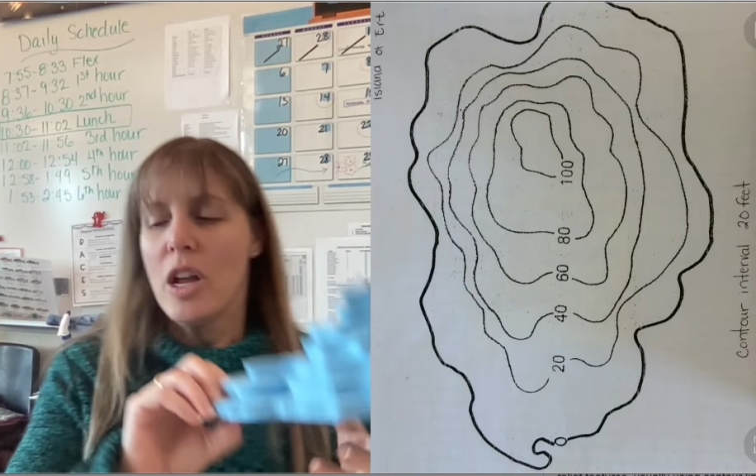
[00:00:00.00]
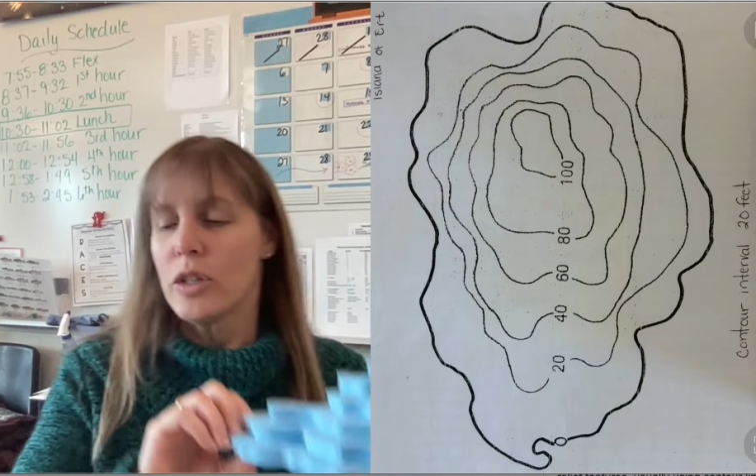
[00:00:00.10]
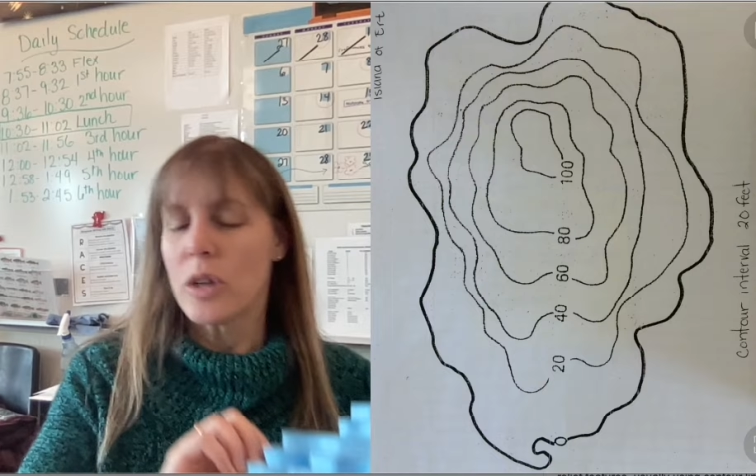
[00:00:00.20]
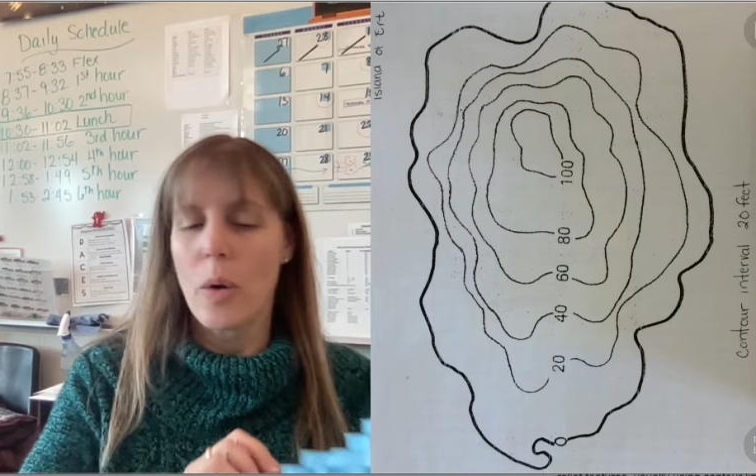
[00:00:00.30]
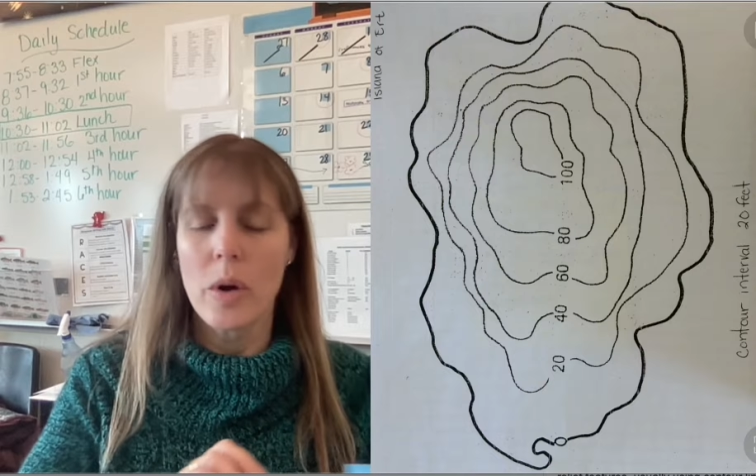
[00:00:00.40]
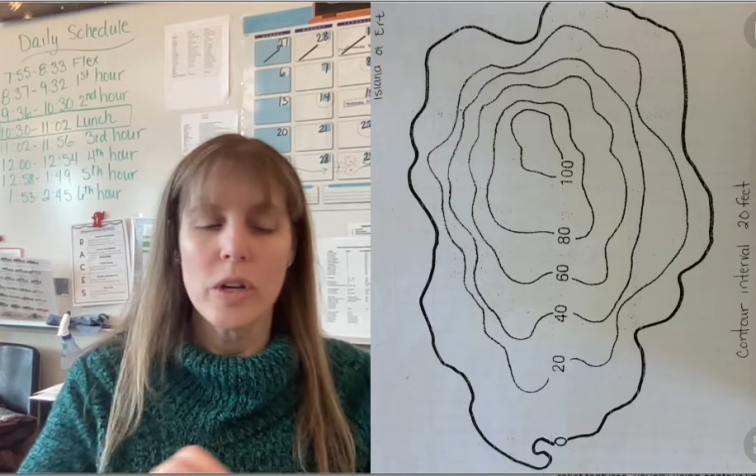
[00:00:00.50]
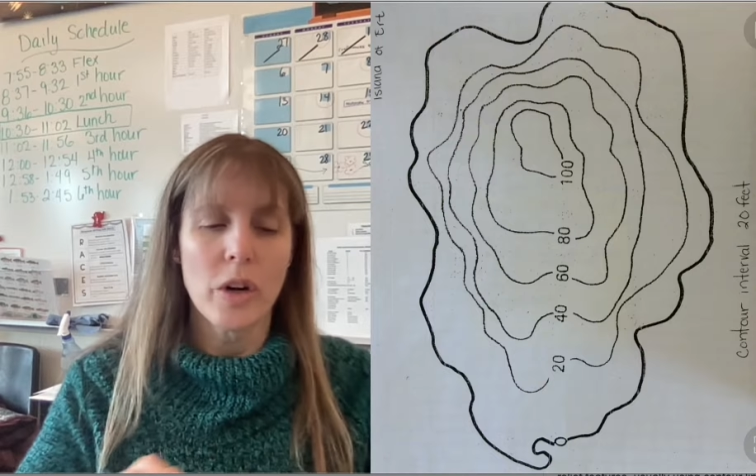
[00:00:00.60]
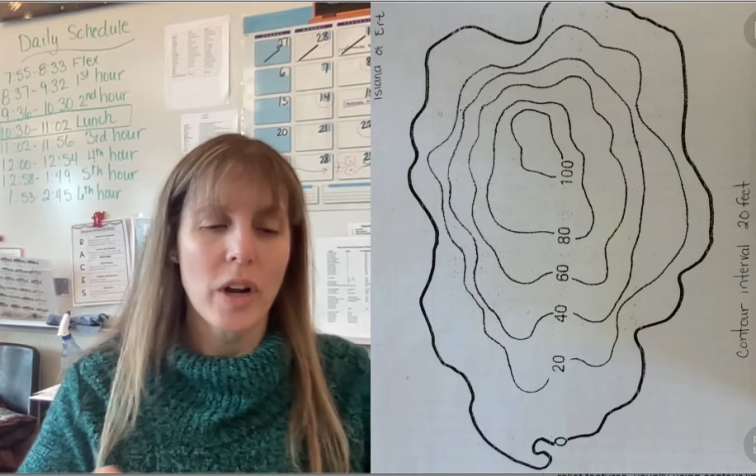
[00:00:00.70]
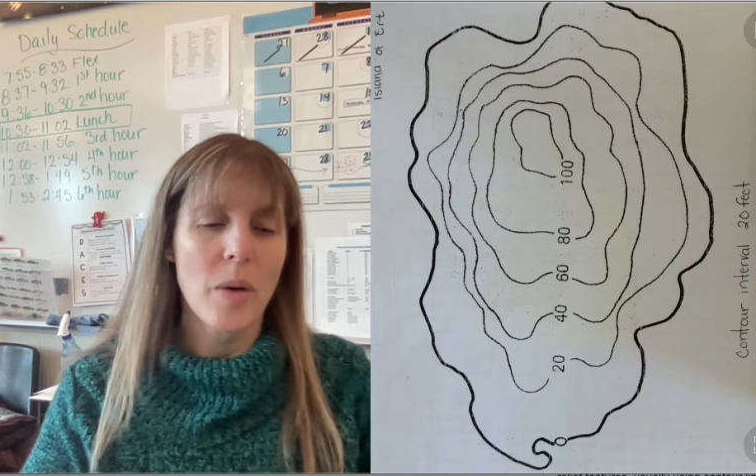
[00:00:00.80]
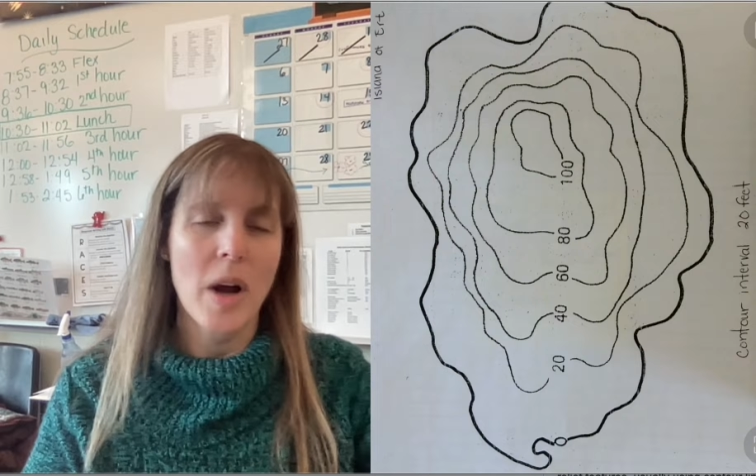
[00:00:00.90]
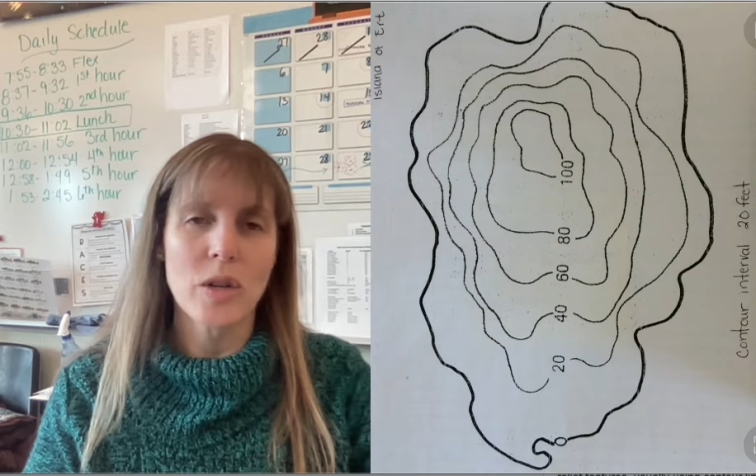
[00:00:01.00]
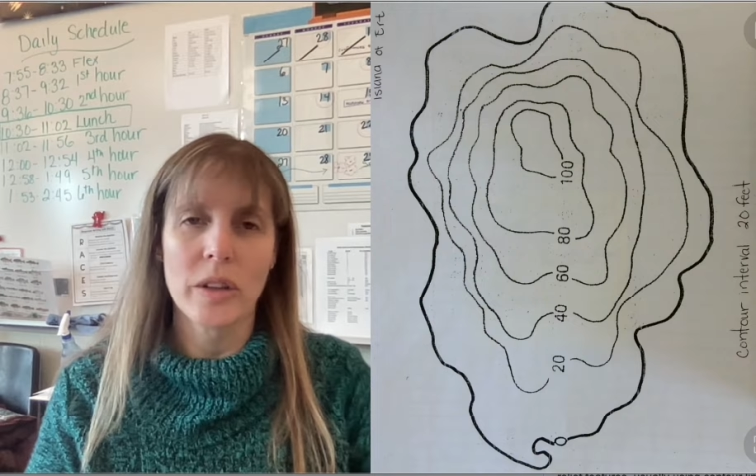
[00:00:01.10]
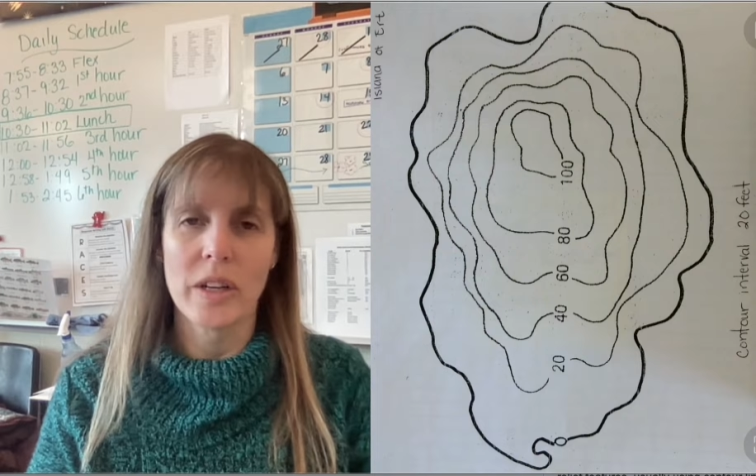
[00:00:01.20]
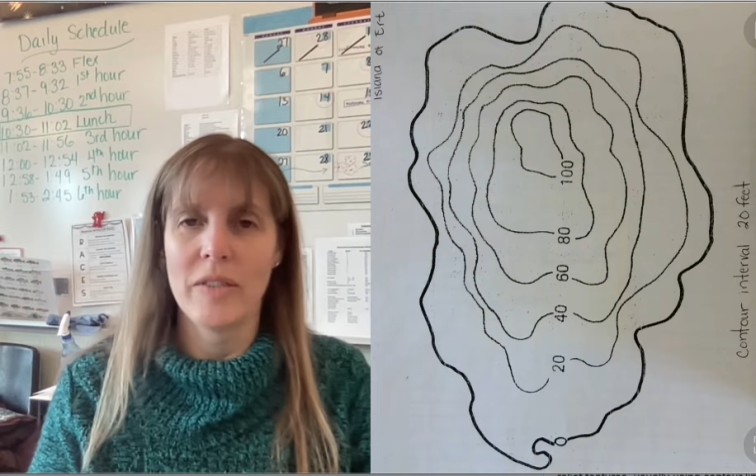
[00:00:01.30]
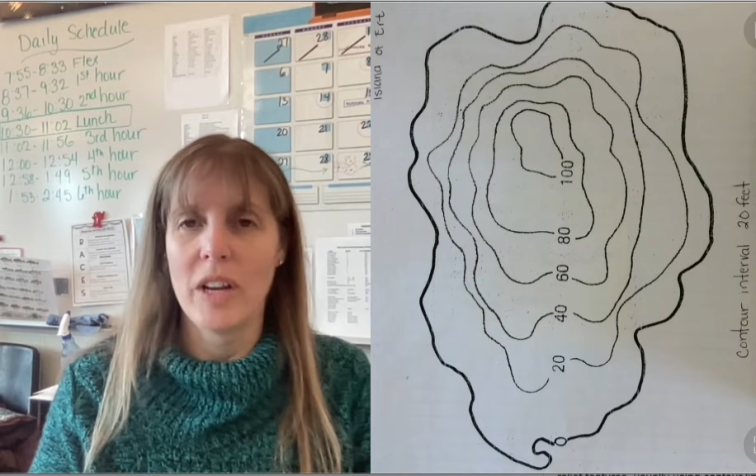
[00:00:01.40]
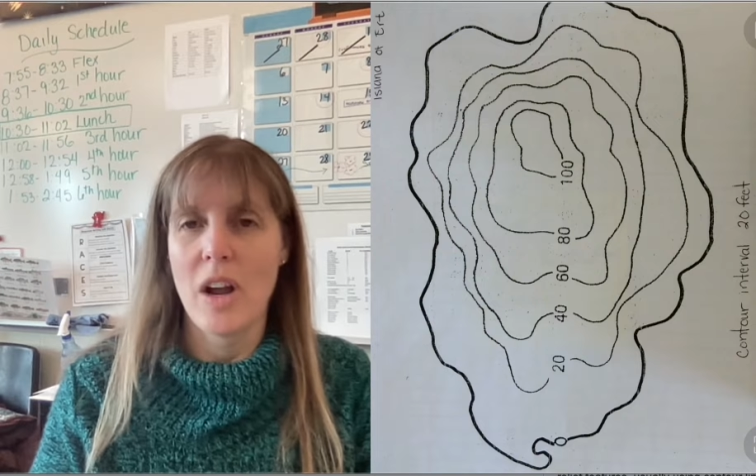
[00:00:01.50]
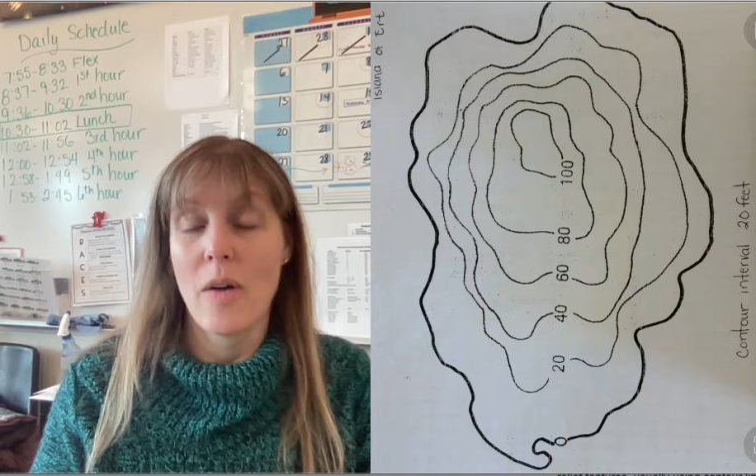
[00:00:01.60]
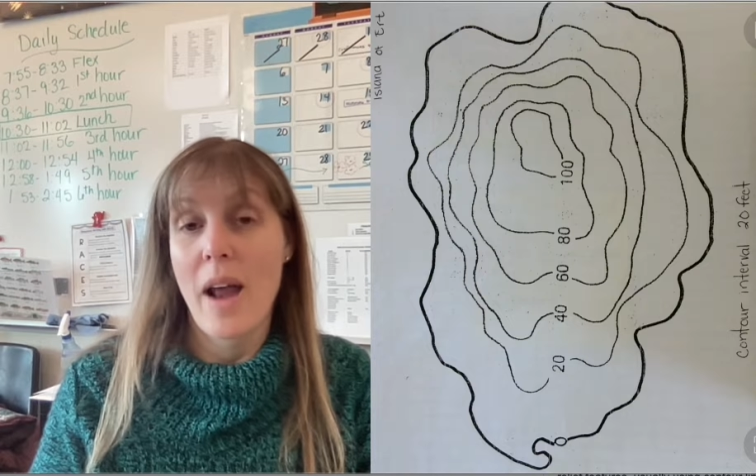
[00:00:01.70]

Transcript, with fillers: So you're gonna watch a little video on